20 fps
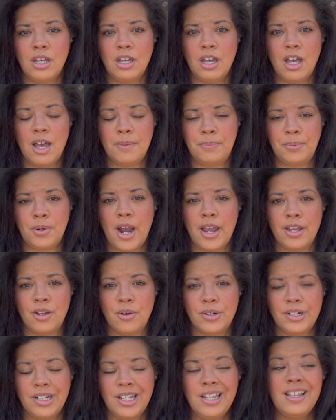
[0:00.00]
a
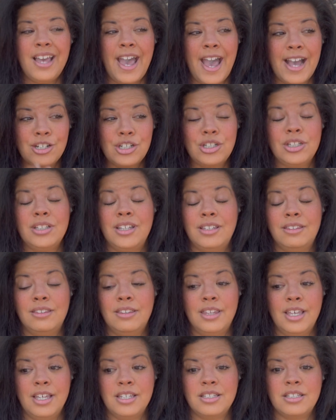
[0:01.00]
priority, actually
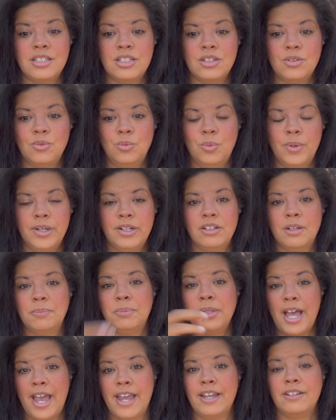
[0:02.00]
this will
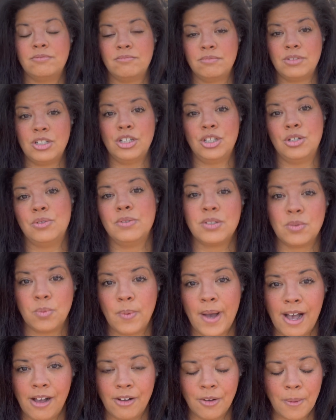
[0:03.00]
apply to you as
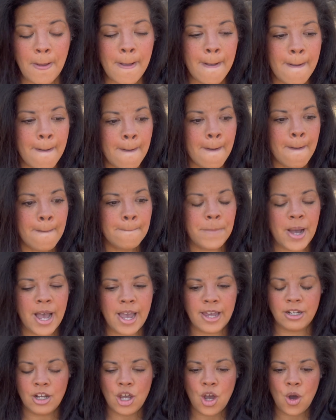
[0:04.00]
well.
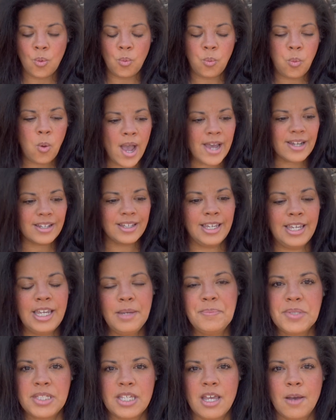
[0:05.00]
But what
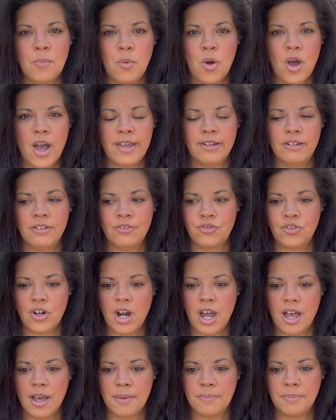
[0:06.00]
keeps someone
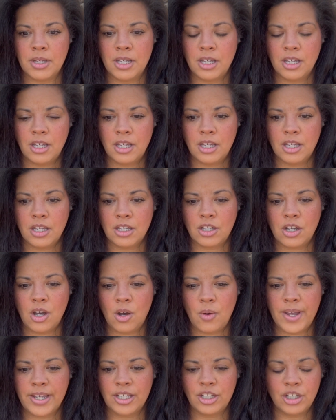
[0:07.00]
from
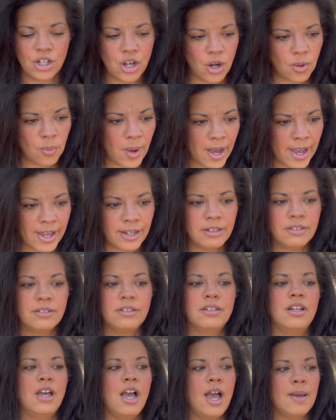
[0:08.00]
going, you know what,
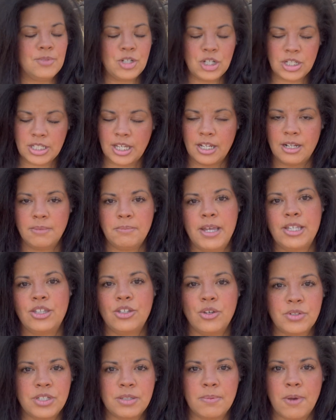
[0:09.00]
I'm just going to make
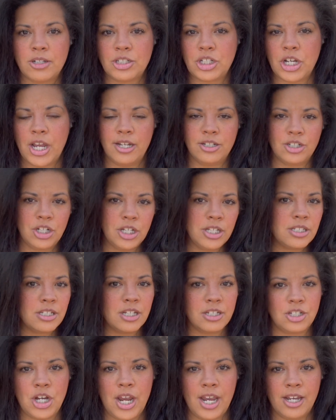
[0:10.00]
those small changes
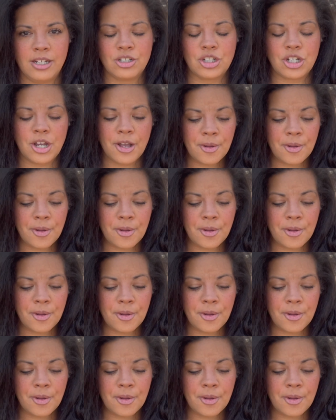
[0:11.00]
to change?